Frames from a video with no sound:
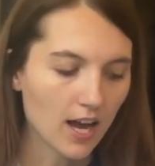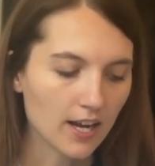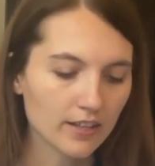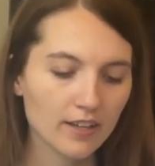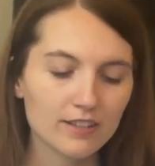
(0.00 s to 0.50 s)

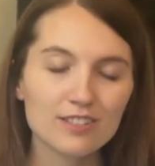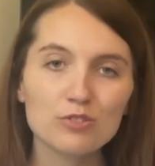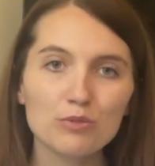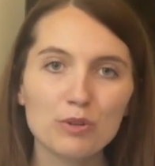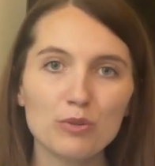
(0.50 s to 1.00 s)
I thought
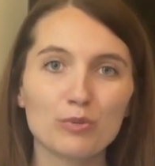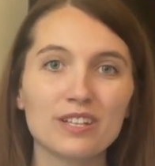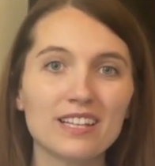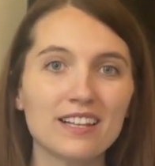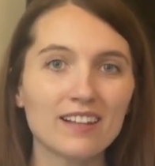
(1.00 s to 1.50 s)
this would be
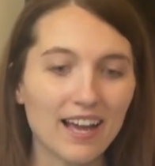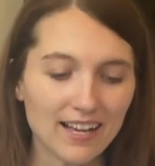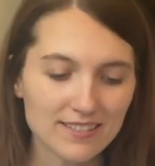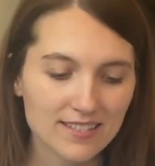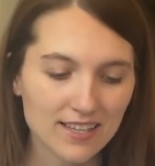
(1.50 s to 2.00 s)
really
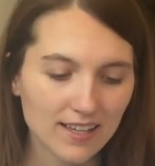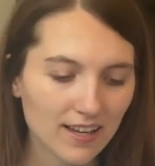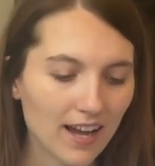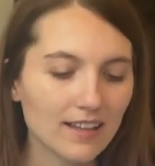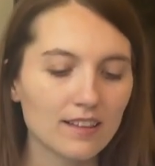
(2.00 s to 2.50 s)
classy.
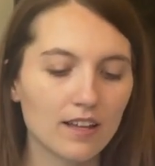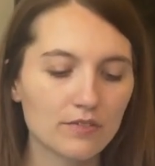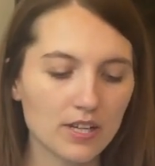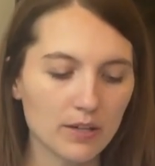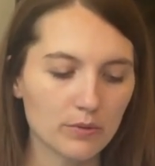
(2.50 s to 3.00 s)
I
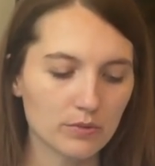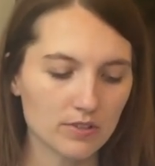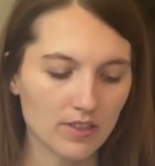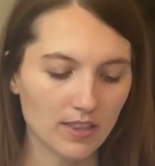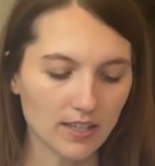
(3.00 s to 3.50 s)
loved how it
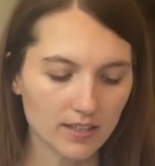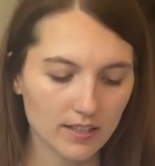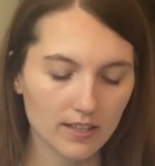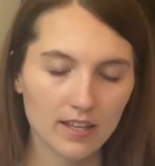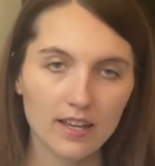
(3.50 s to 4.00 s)
was
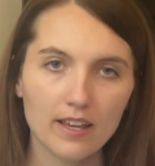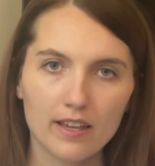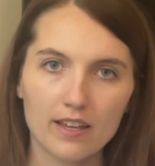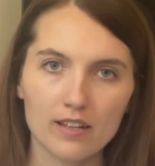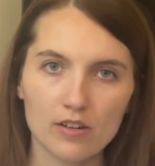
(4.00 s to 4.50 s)
thick
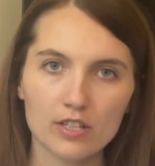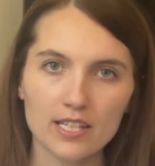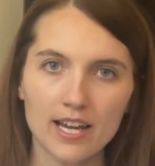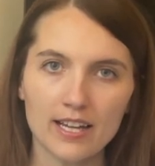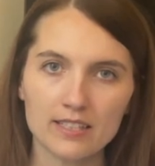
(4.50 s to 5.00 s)
and it
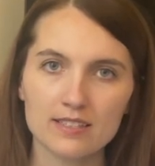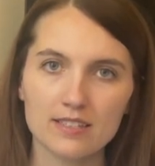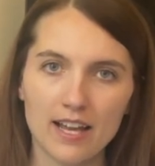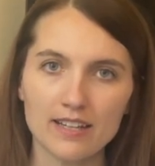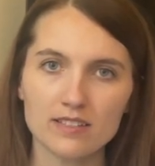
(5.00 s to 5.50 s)
already had
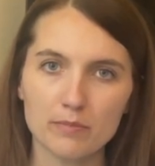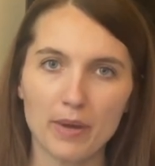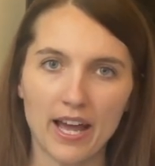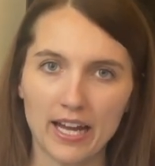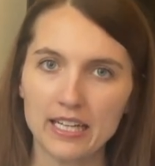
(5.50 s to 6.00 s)
some
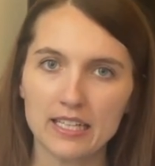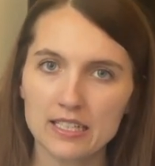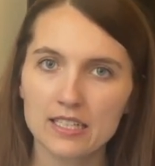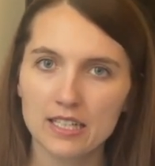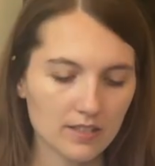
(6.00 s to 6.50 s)

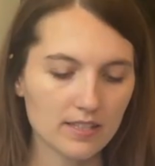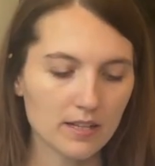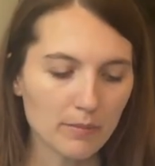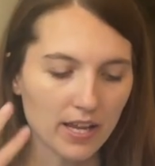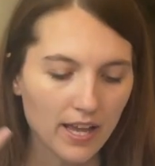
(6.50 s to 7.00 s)
padding. Because
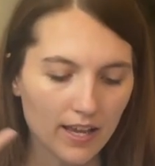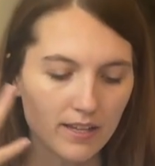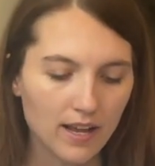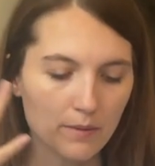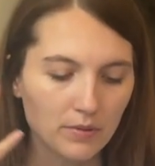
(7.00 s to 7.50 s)
in my
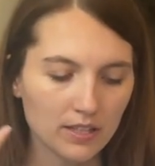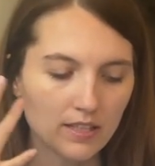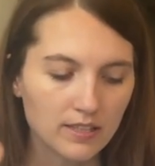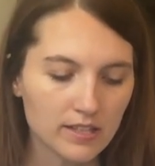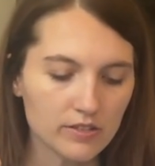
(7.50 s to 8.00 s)
head, I'm
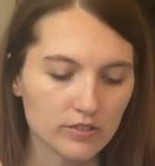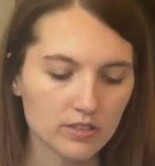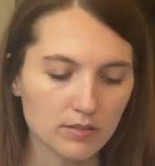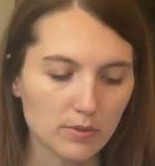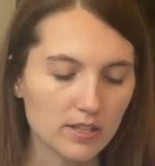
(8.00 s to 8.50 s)
thinking these are
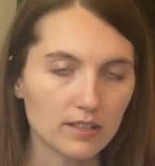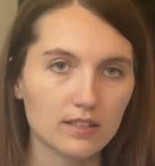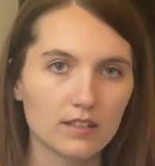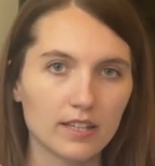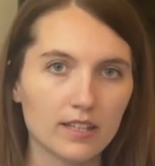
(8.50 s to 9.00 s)
gonna be
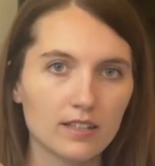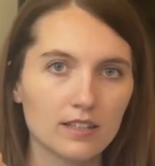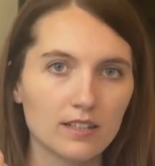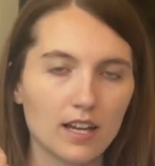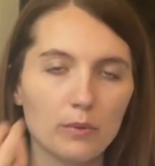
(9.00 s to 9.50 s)
like,
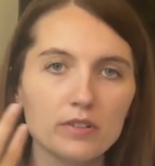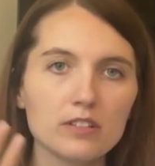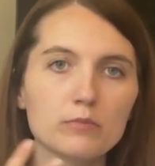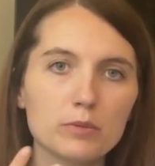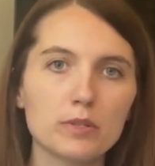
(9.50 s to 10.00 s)
I want
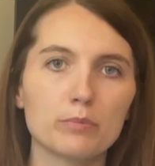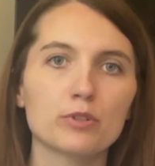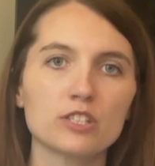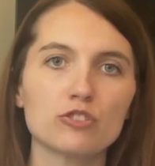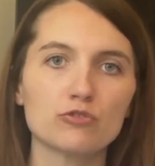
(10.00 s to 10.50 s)
them to be
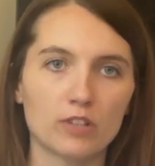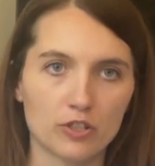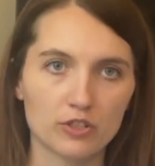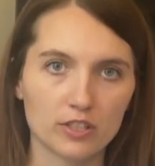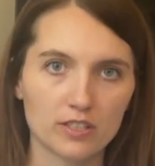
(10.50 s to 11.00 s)
pretty
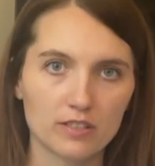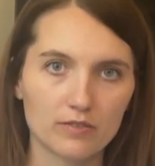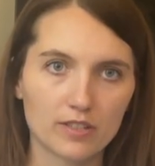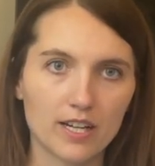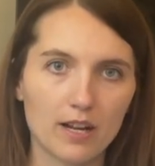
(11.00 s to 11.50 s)
structured,
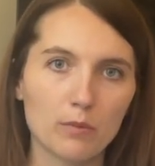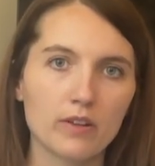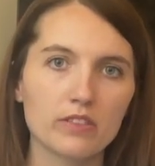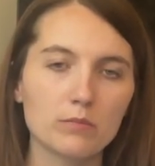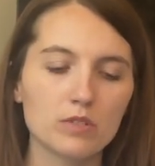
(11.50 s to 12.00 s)
right? I
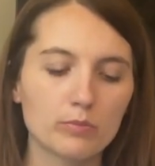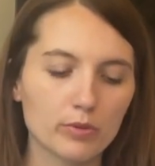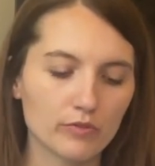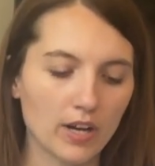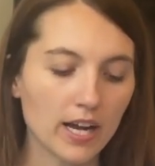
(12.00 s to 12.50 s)
want them to
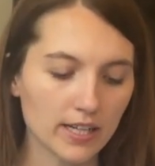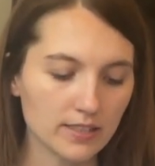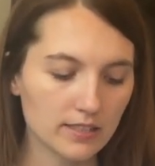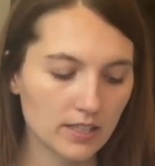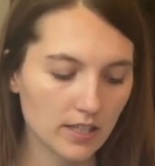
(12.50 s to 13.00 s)
provide